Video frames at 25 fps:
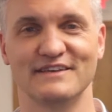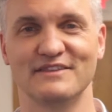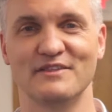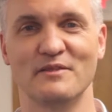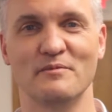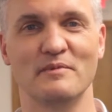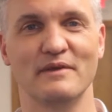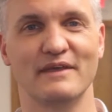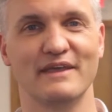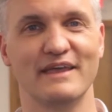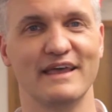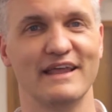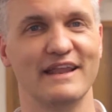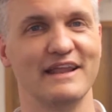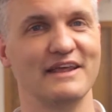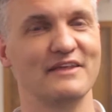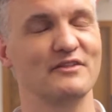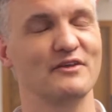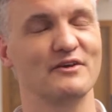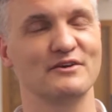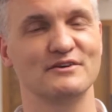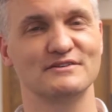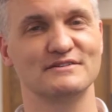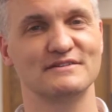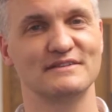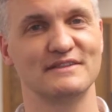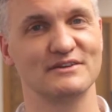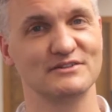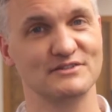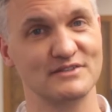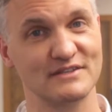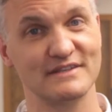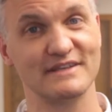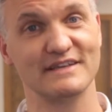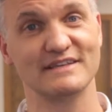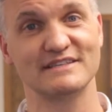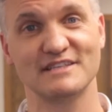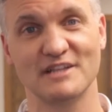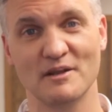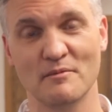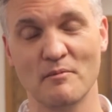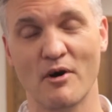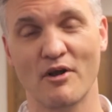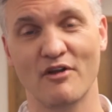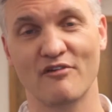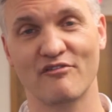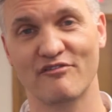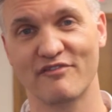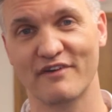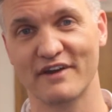In the beginning, there's a decent
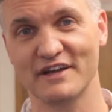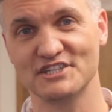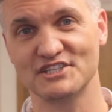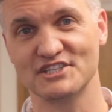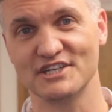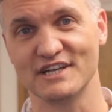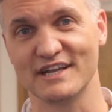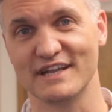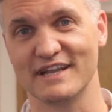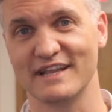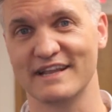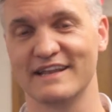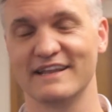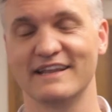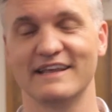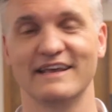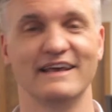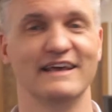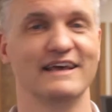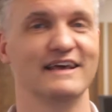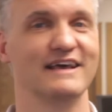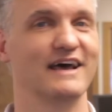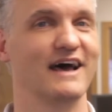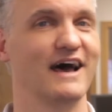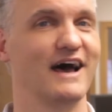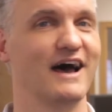amount of friction, and